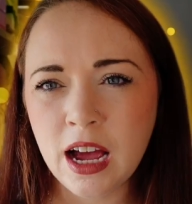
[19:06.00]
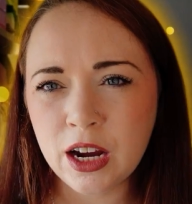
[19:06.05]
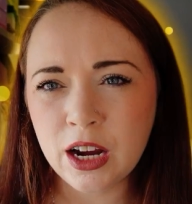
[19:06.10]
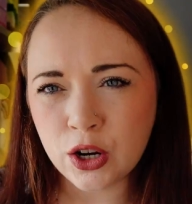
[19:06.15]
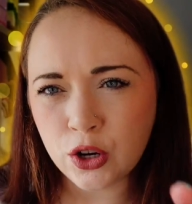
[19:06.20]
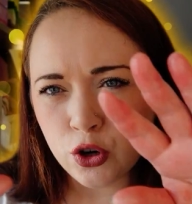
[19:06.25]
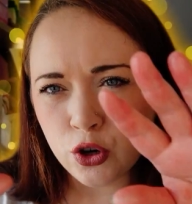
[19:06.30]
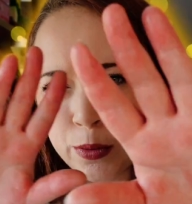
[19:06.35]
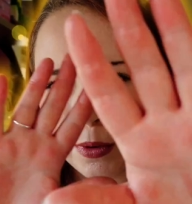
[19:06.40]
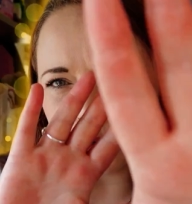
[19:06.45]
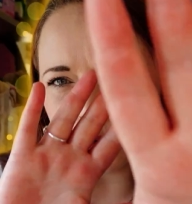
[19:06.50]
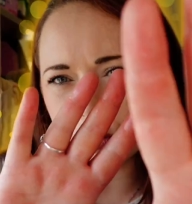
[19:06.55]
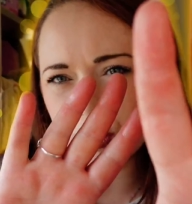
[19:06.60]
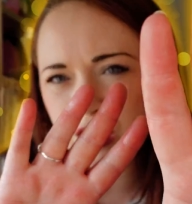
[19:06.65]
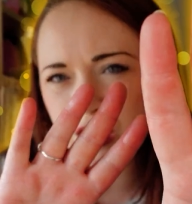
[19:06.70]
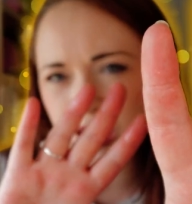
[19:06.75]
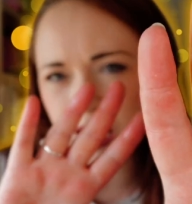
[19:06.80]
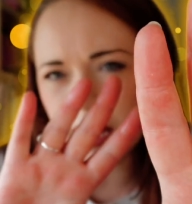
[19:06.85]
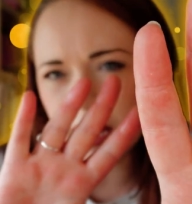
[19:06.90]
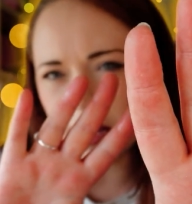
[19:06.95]
Hack numero
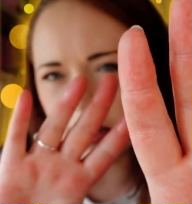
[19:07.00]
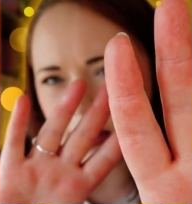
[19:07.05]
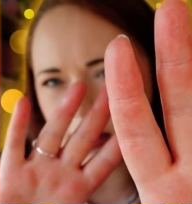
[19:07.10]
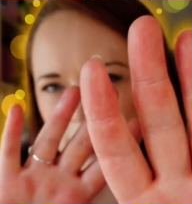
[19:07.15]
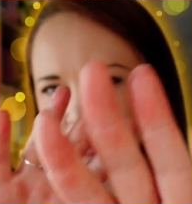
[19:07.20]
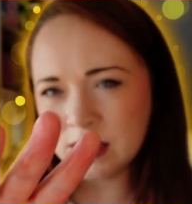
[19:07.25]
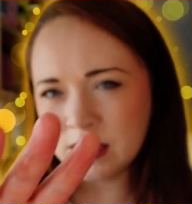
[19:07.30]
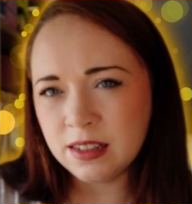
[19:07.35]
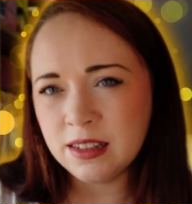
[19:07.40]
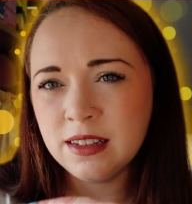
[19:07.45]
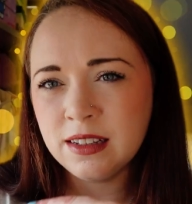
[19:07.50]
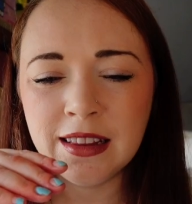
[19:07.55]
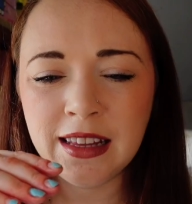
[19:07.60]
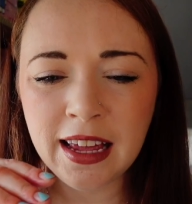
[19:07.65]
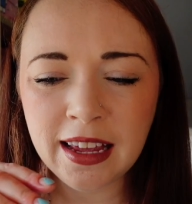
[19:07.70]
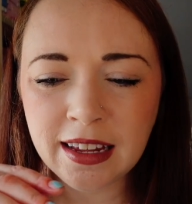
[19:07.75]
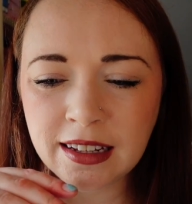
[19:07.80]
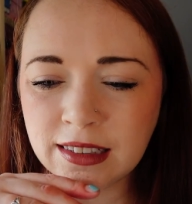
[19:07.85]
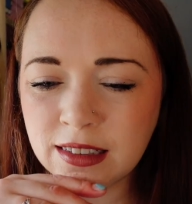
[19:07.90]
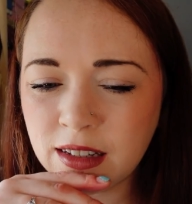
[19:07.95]
10.
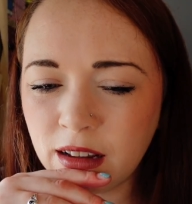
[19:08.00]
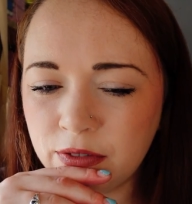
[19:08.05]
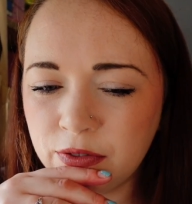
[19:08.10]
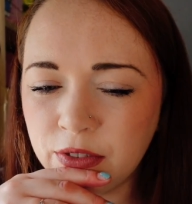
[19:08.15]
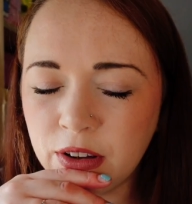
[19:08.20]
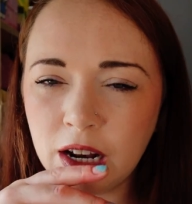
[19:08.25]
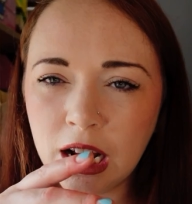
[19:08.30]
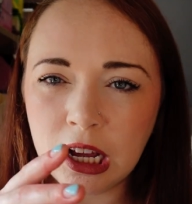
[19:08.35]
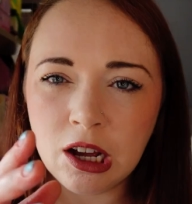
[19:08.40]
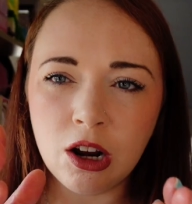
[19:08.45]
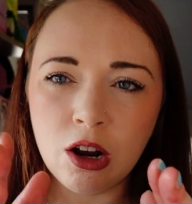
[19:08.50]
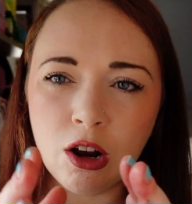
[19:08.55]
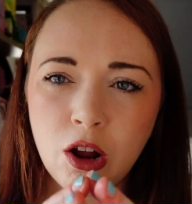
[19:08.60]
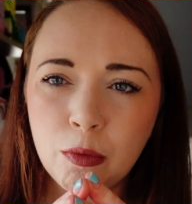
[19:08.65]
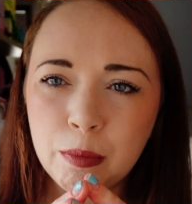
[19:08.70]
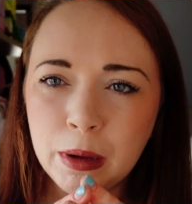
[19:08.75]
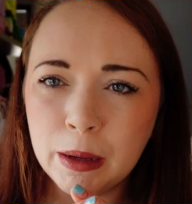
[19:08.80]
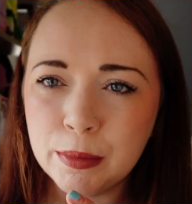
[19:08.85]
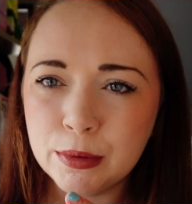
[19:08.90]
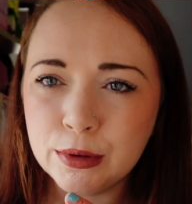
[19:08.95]
This, I feel like a lot
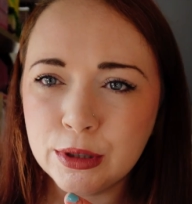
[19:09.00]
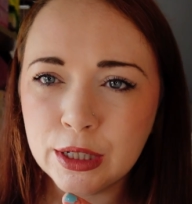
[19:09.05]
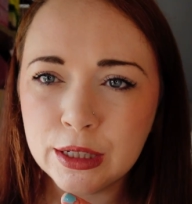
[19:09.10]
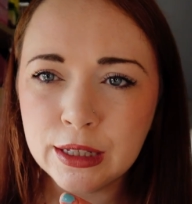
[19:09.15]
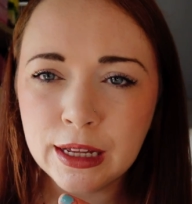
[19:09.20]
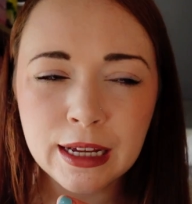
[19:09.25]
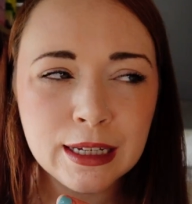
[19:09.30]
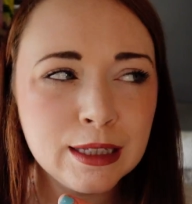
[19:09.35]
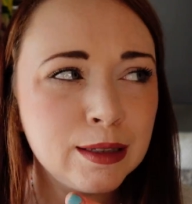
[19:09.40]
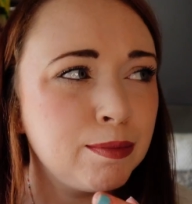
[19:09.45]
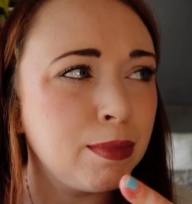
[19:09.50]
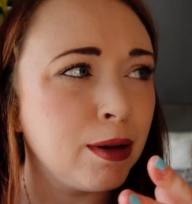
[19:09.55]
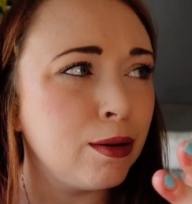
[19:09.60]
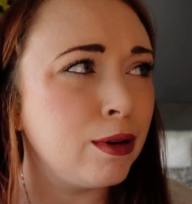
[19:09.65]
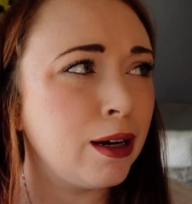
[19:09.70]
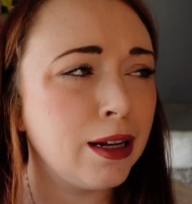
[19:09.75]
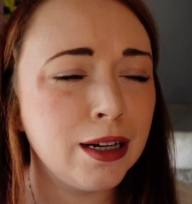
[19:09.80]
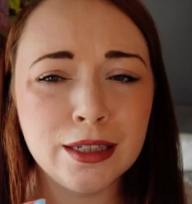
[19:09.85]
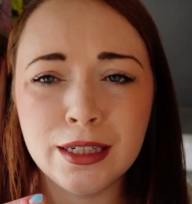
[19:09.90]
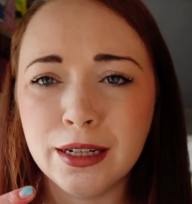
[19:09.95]
of people do this, but we're
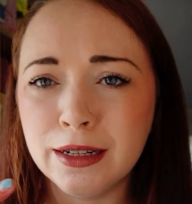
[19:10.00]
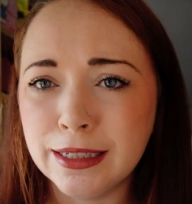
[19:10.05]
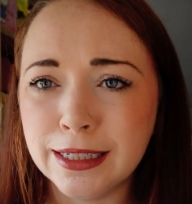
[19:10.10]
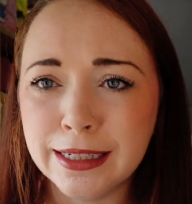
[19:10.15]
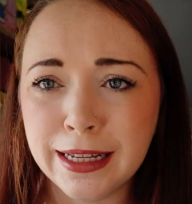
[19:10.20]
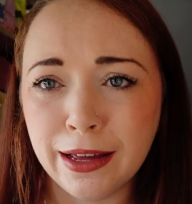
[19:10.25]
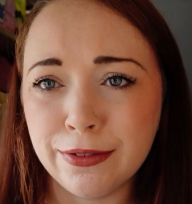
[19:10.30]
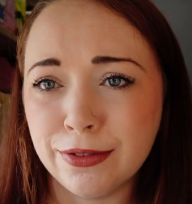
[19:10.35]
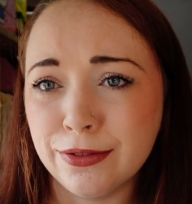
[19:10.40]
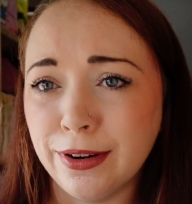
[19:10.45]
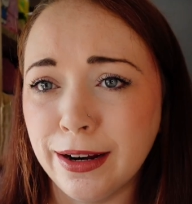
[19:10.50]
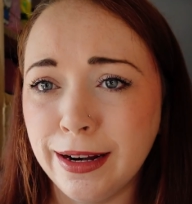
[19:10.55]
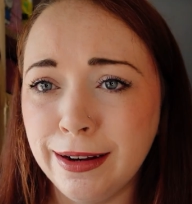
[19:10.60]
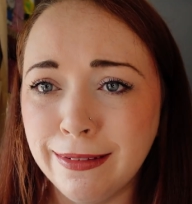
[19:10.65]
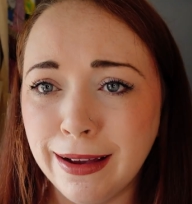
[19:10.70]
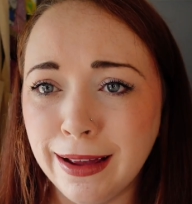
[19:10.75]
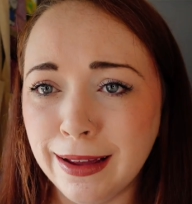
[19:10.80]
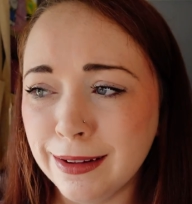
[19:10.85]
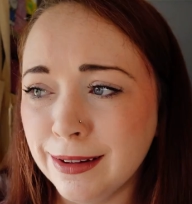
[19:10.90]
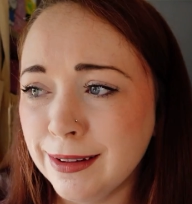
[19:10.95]
going to do it together
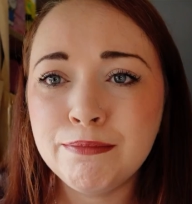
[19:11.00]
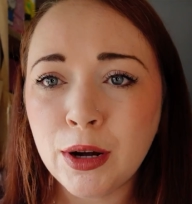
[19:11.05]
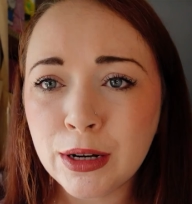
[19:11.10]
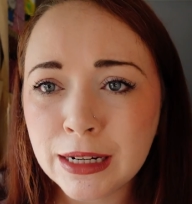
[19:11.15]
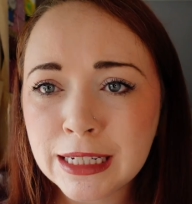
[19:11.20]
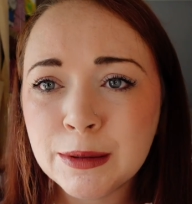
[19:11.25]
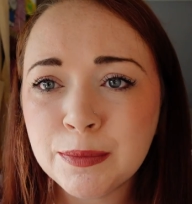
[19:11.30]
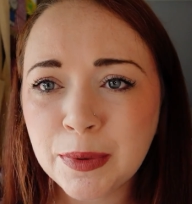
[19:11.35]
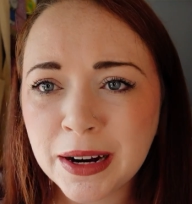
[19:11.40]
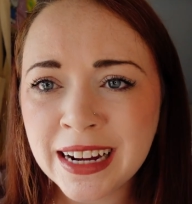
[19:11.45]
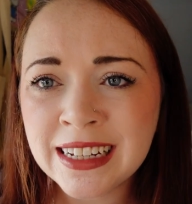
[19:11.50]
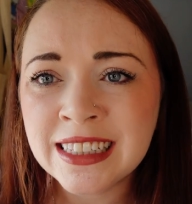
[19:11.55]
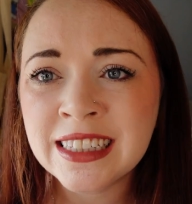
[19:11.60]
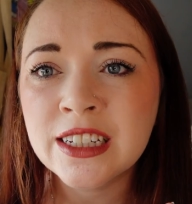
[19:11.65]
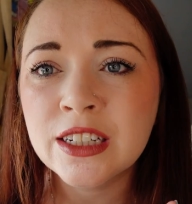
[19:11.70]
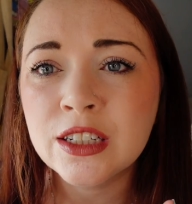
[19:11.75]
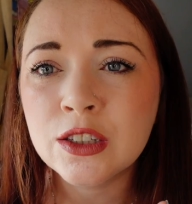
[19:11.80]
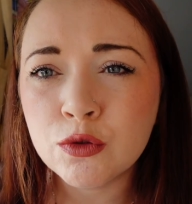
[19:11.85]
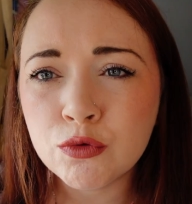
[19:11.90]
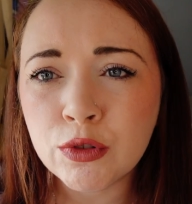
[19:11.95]
anyway. Body sprays
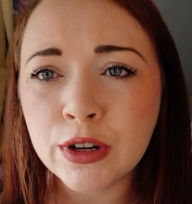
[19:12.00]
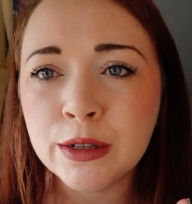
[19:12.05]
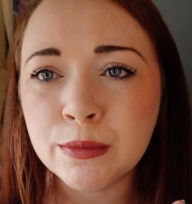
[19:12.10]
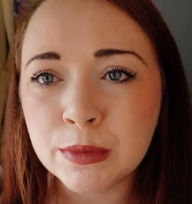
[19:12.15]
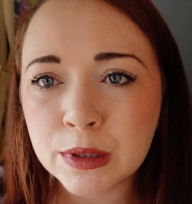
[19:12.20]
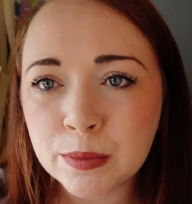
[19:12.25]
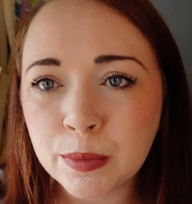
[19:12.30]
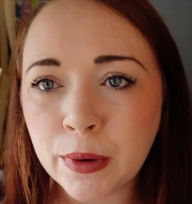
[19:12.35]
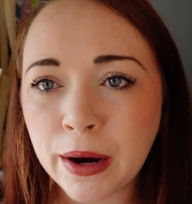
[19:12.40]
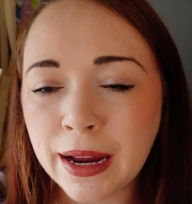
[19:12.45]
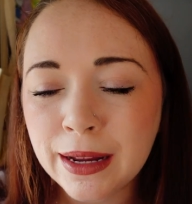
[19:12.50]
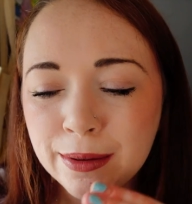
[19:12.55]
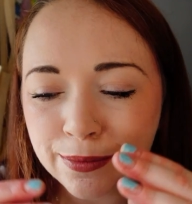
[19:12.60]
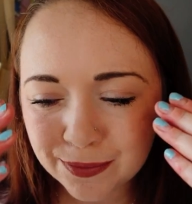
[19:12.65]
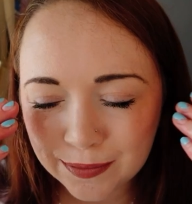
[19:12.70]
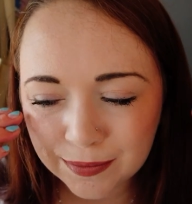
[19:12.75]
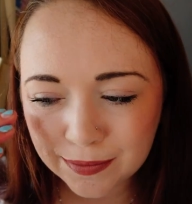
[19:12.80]
as room spray.